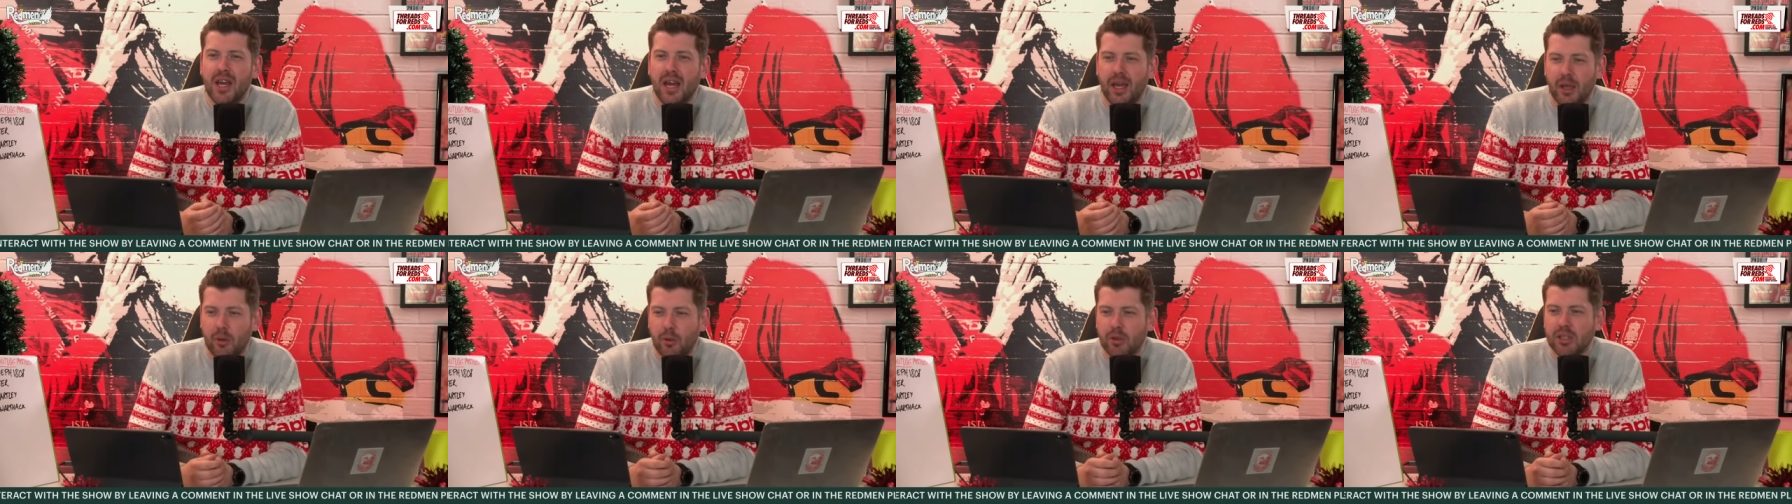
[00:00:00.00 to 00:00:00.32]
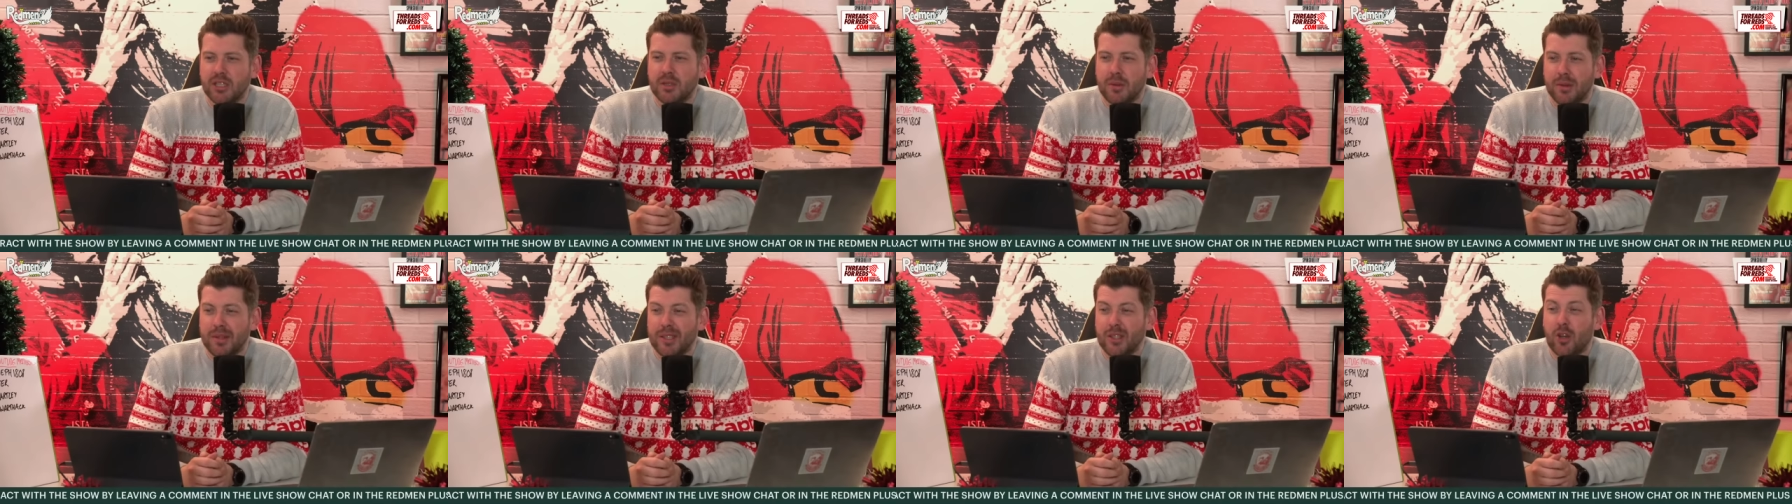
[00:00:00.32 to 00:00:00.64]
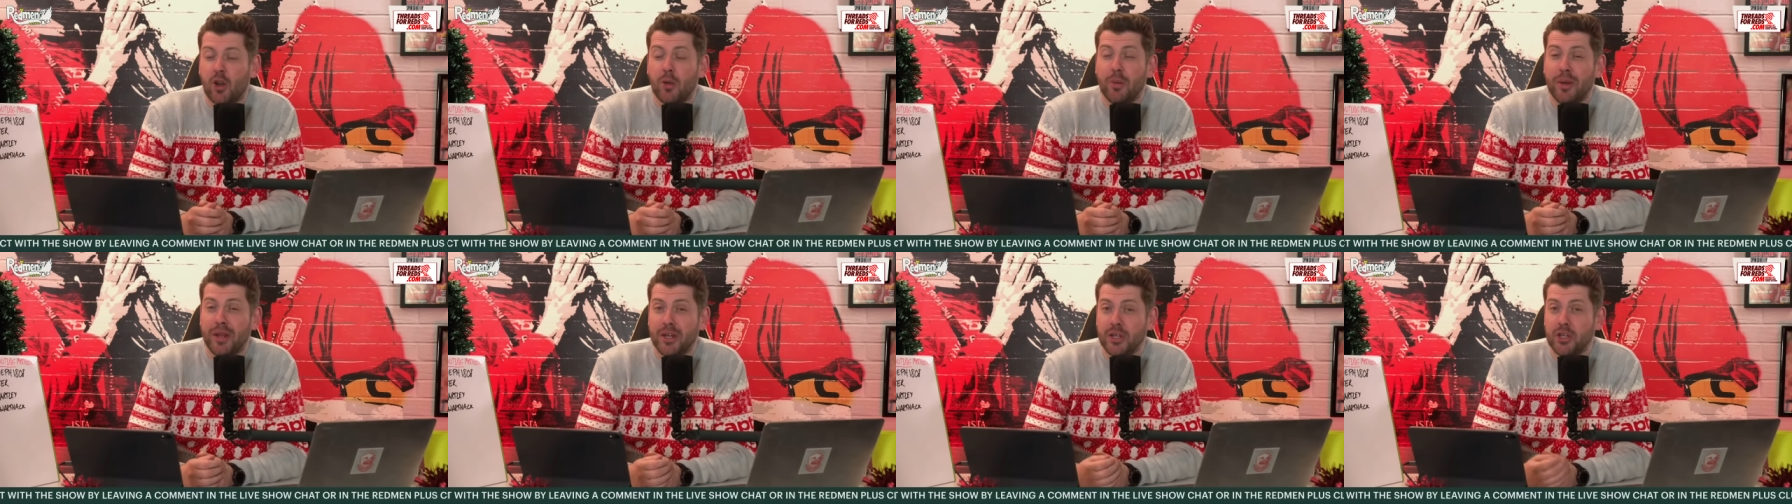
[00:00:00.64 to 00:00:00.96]
He wants to be able to
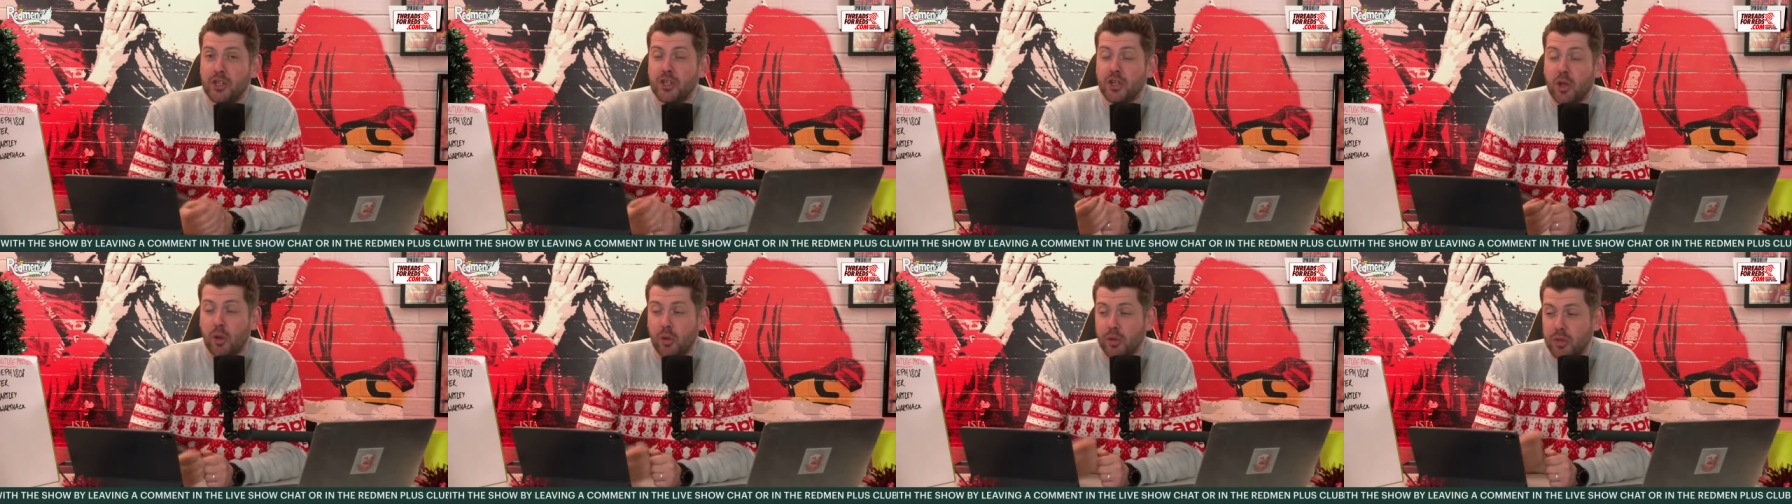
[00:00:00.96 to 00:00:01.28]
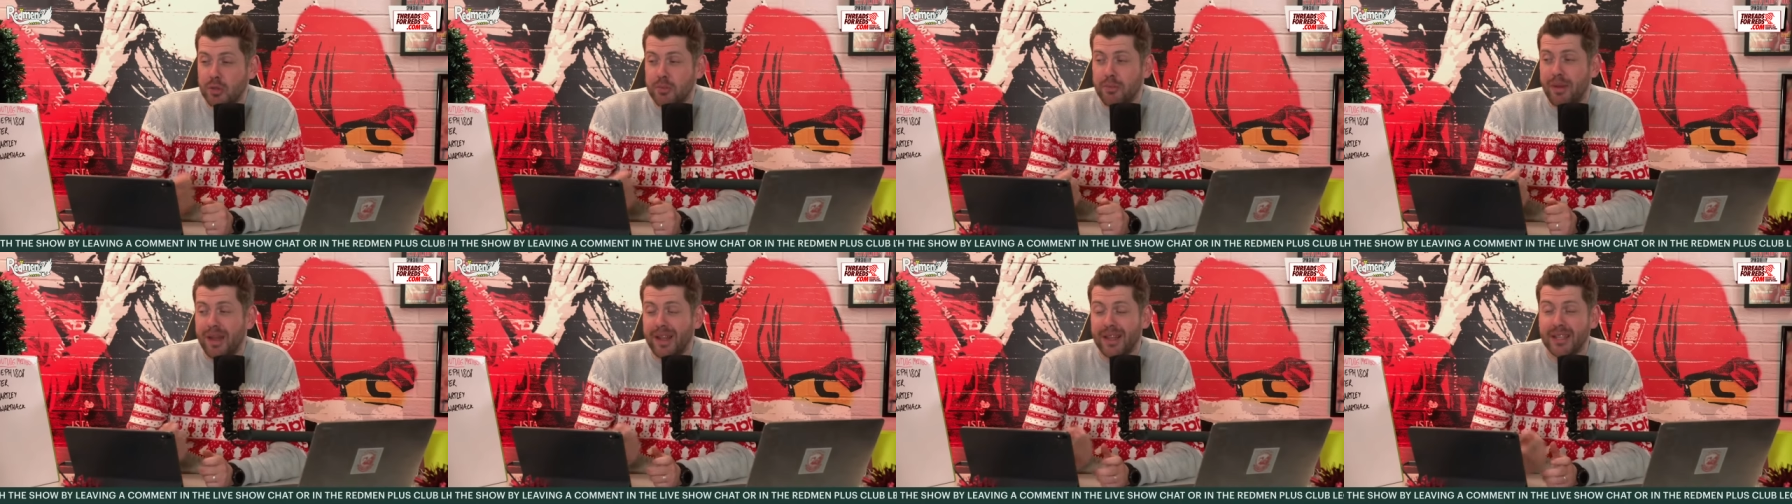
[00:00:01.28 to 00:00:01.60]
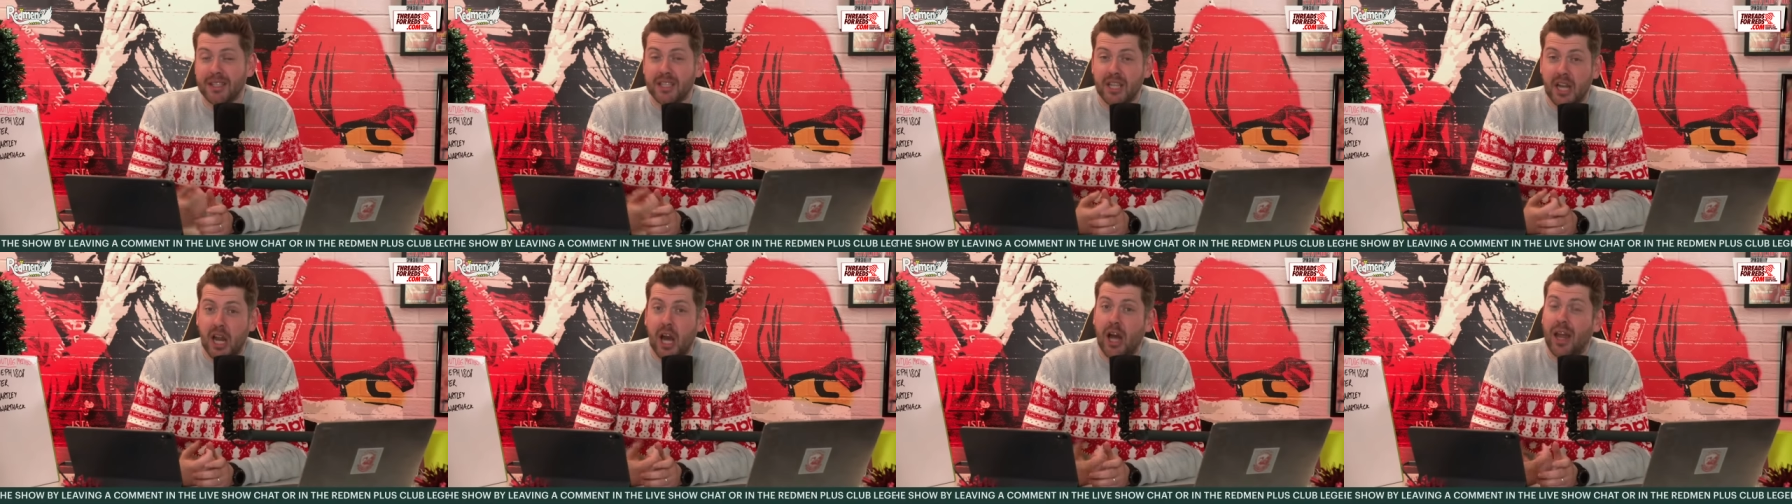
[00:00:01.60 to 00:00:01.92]
come in and show some
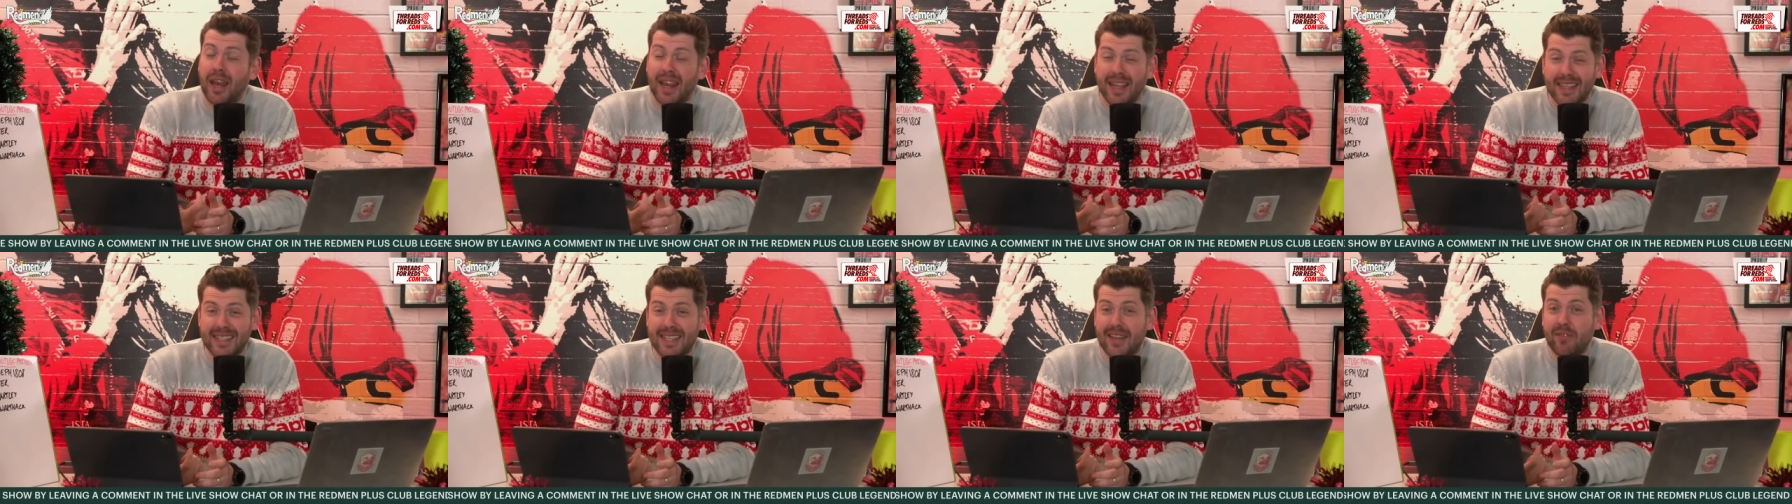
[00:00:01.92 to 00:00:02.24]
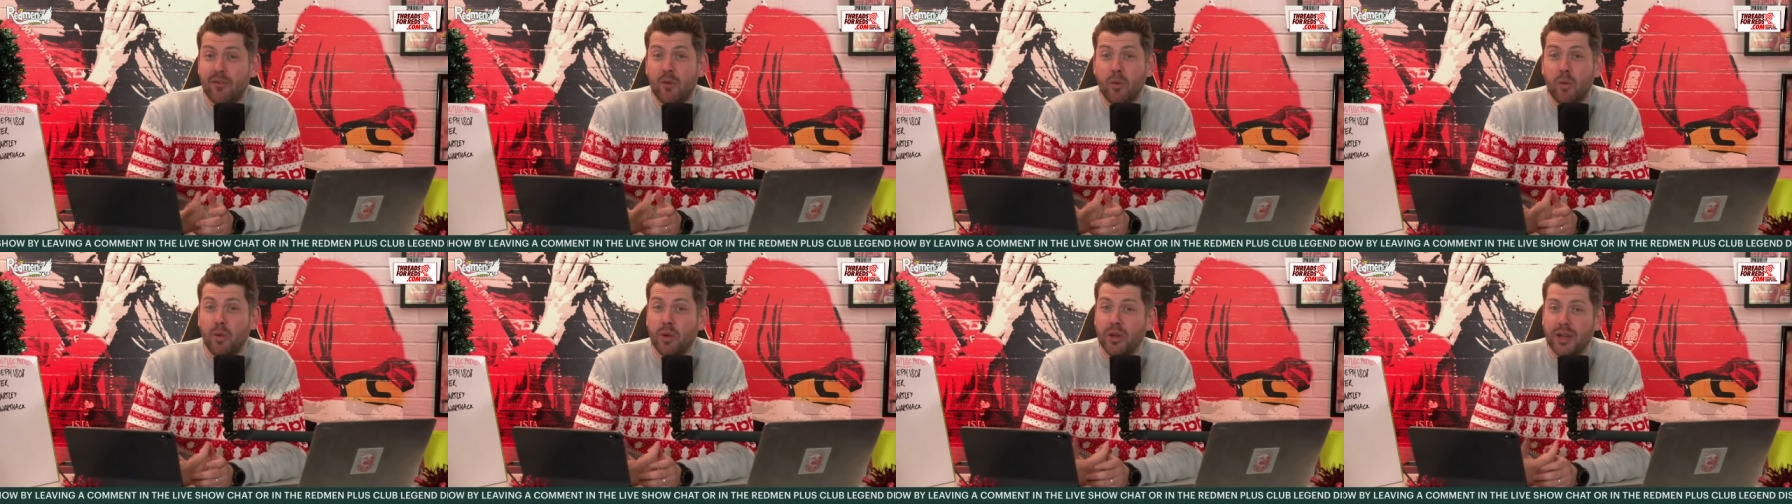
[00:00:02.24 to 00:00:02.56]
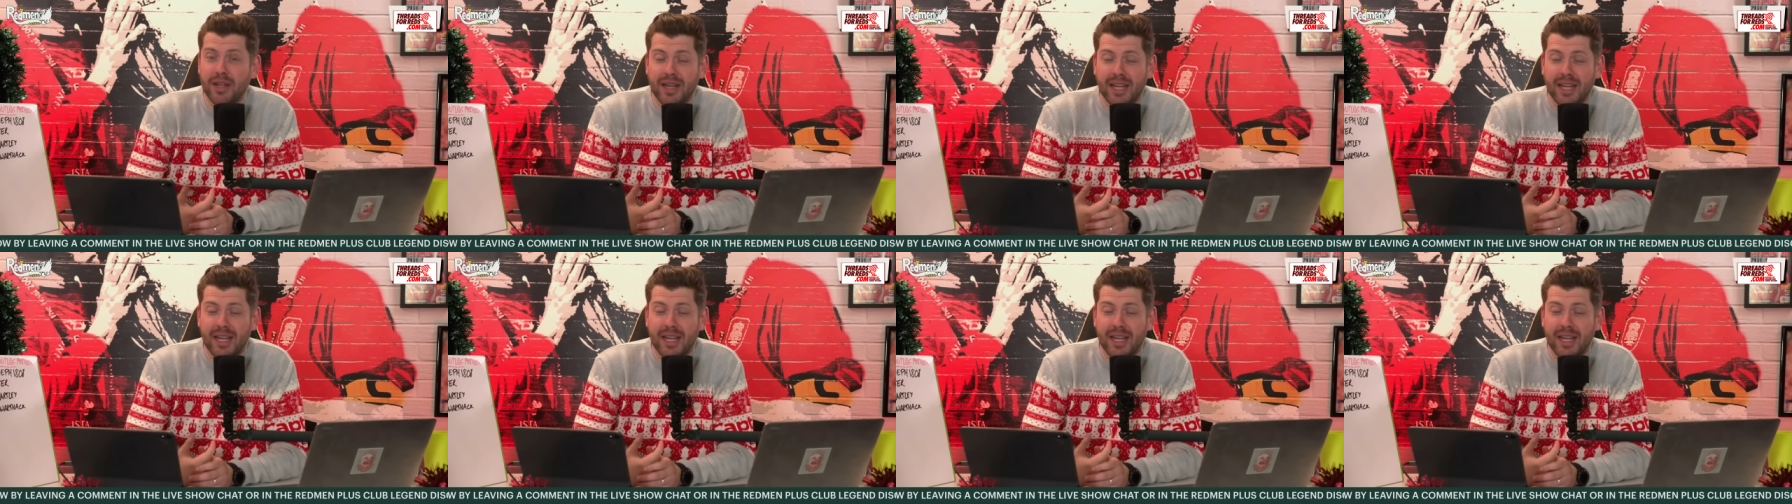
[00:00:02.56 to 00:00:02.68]
medals that our lads haven't won.